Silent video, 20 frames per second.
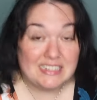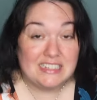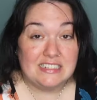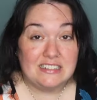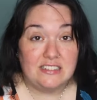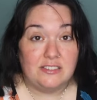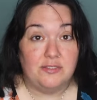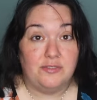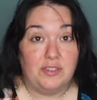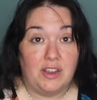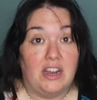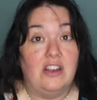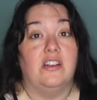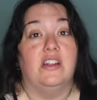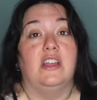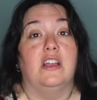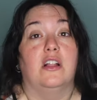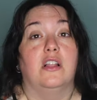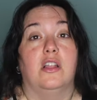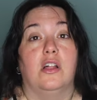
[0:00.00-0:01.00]
is
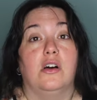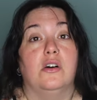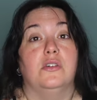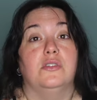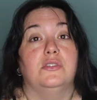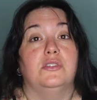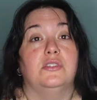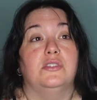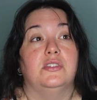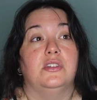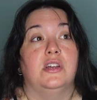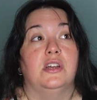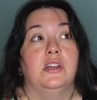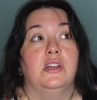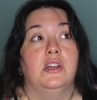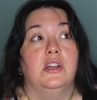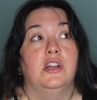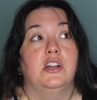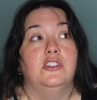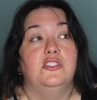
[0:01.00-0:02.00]
very close
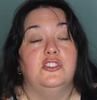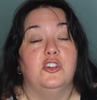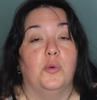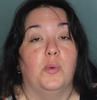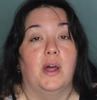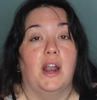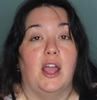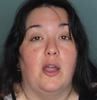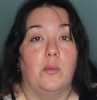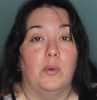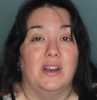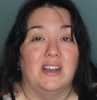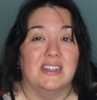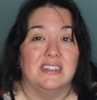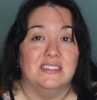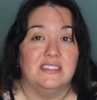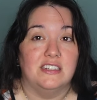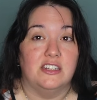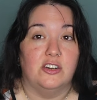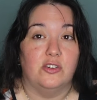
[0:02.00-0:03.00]
to what I would
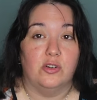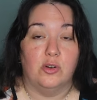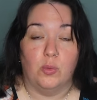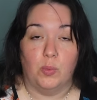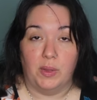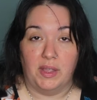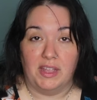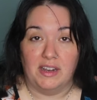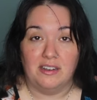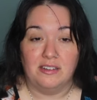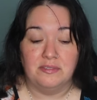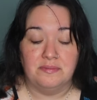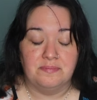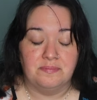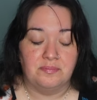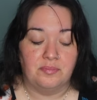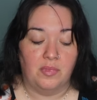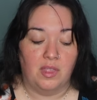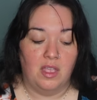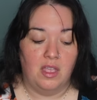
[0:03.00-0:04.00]
consider a win,
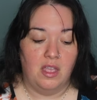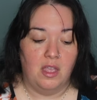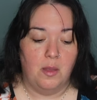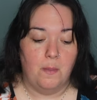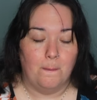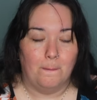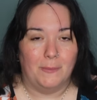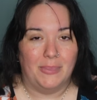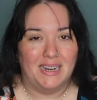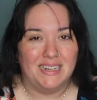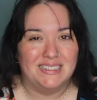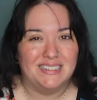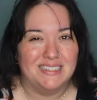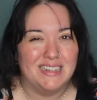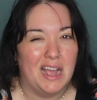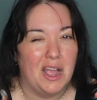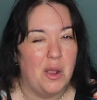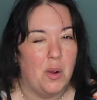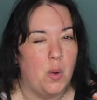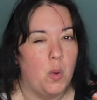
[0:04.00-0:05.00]
but it's
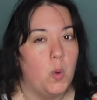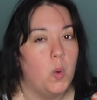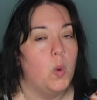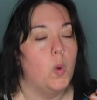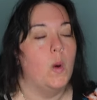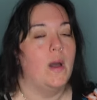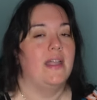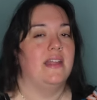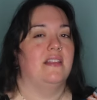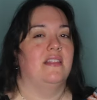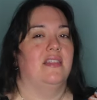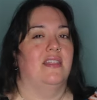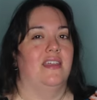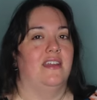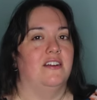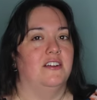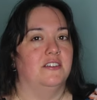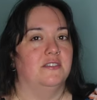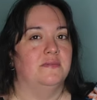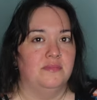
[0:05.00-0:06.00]
not quite
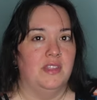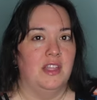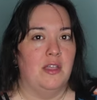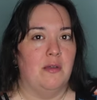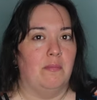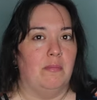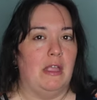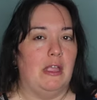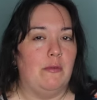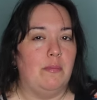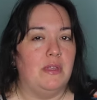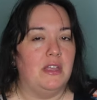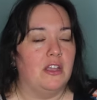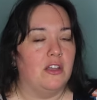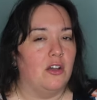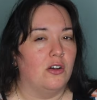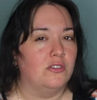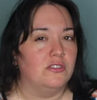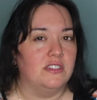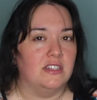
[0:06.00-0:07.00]
there. Maybe it
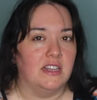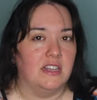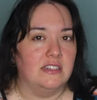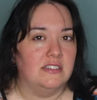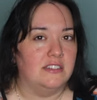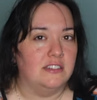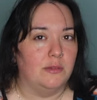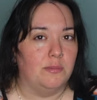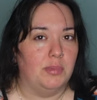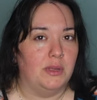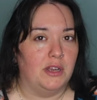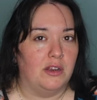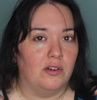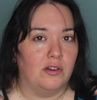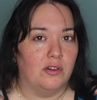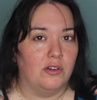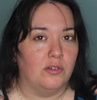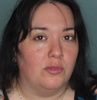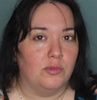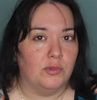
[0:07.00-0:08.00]
goes against the big
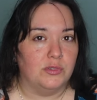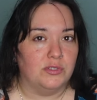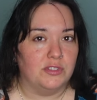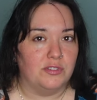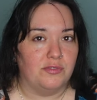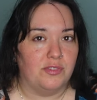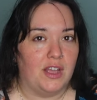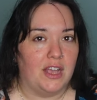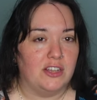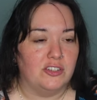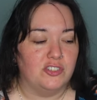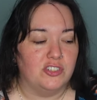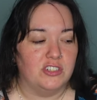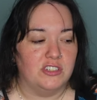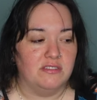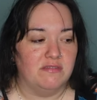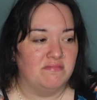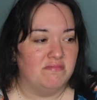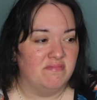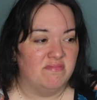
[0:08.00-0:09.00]
girl rules of
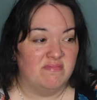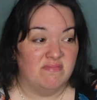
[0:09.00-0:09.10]
fashion,